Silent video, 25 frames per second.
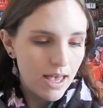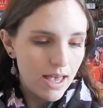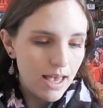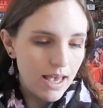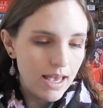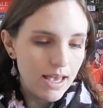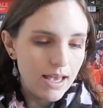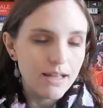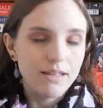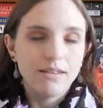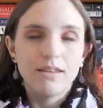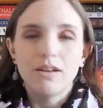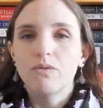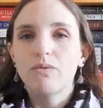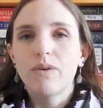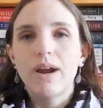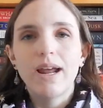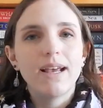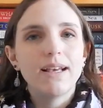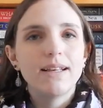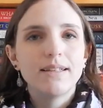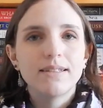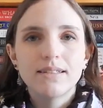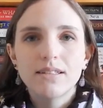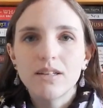and they're
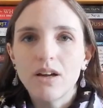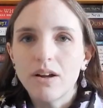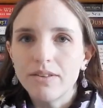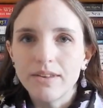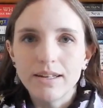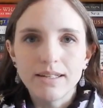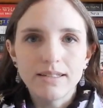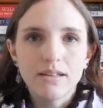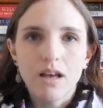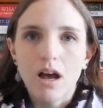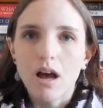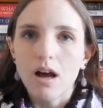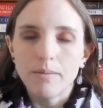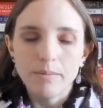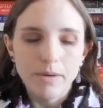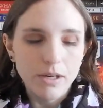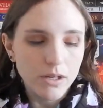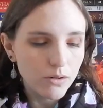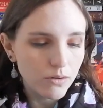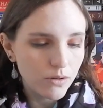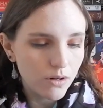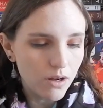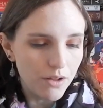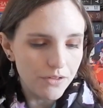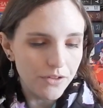raised on this
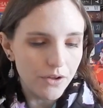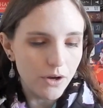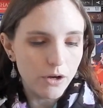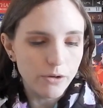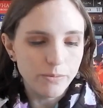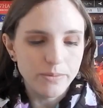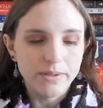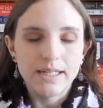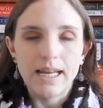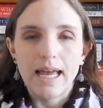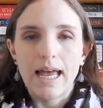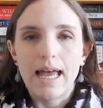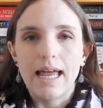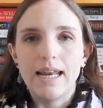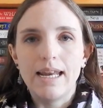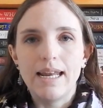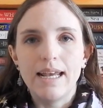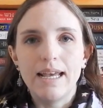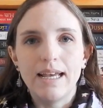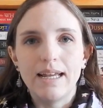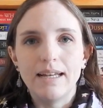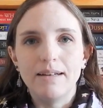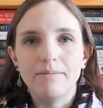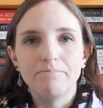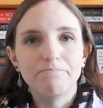commune called the Homestead,
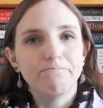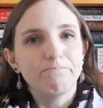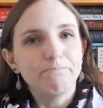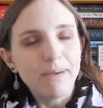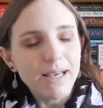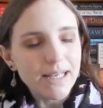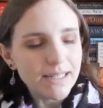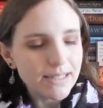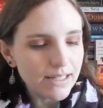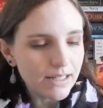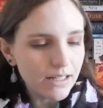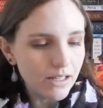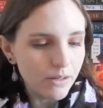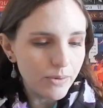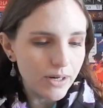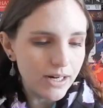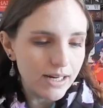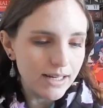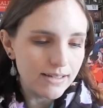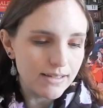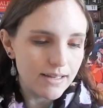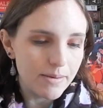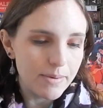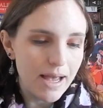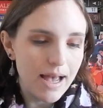and basically what
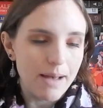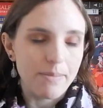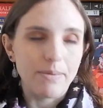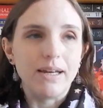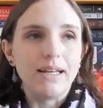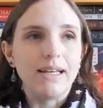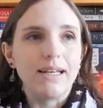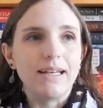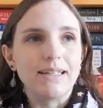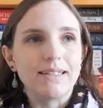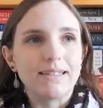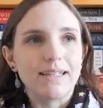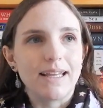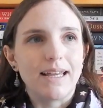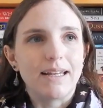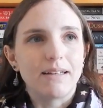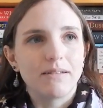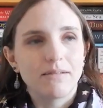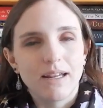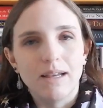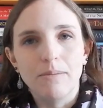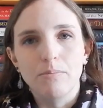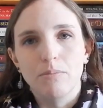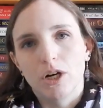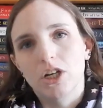ends up happening is
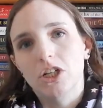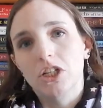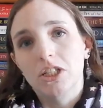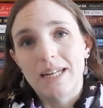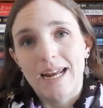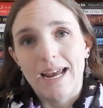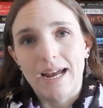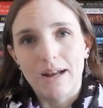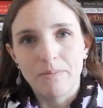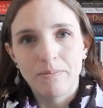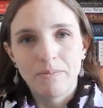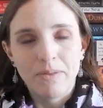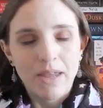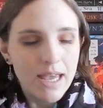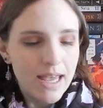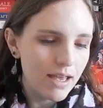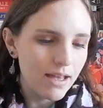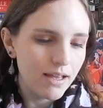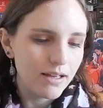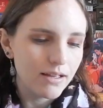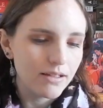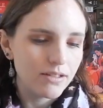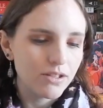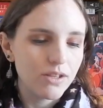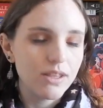that it burns down.
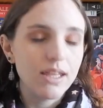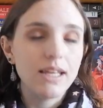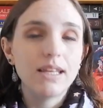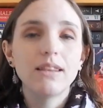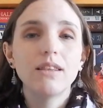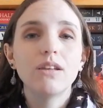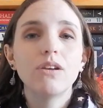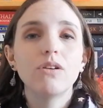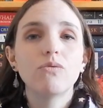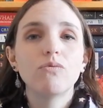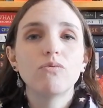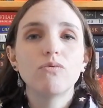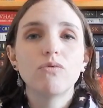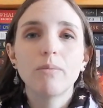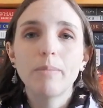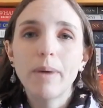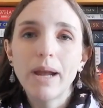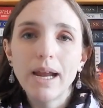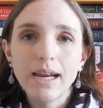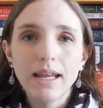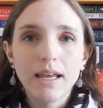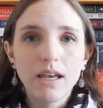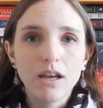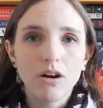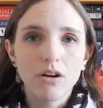So then the
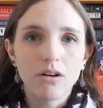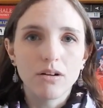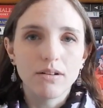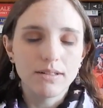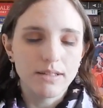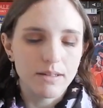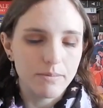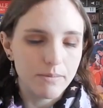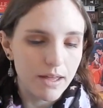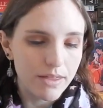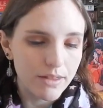remaining girls and